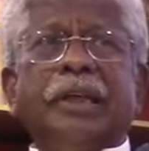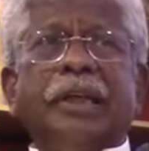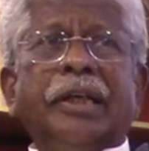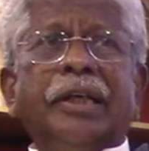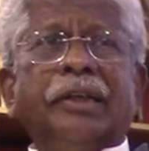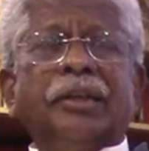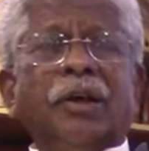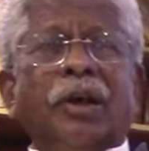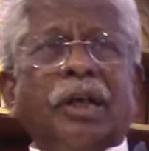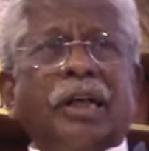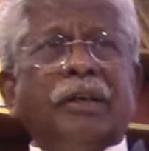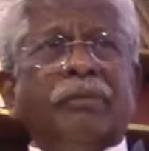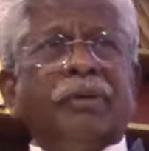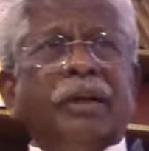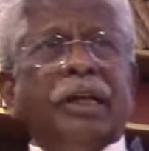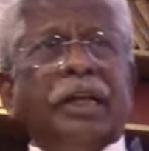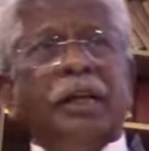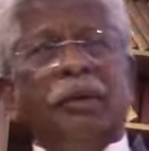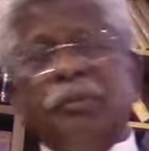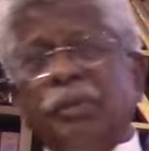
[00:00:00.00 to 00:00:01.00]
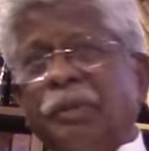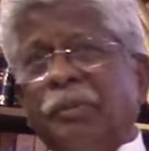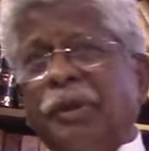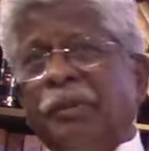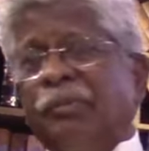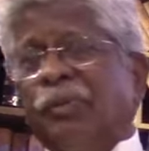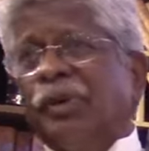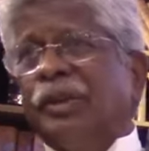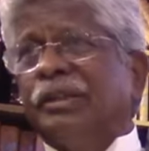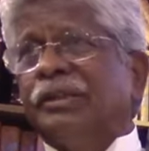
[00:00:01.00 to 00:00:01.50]
he is not even deemed to be
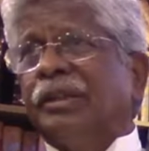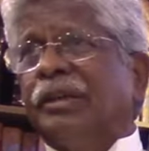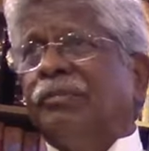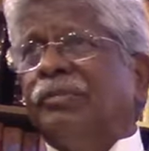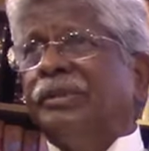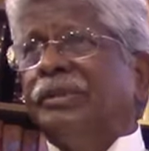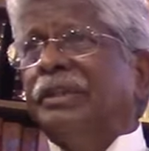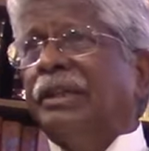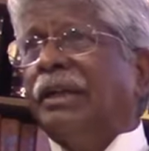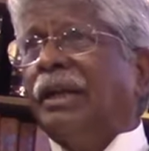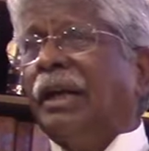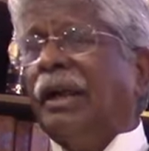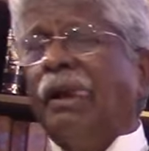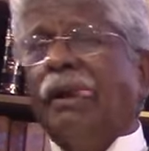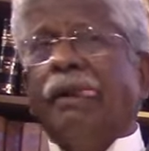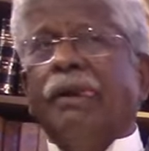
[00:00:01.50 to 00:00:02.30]
a police officer,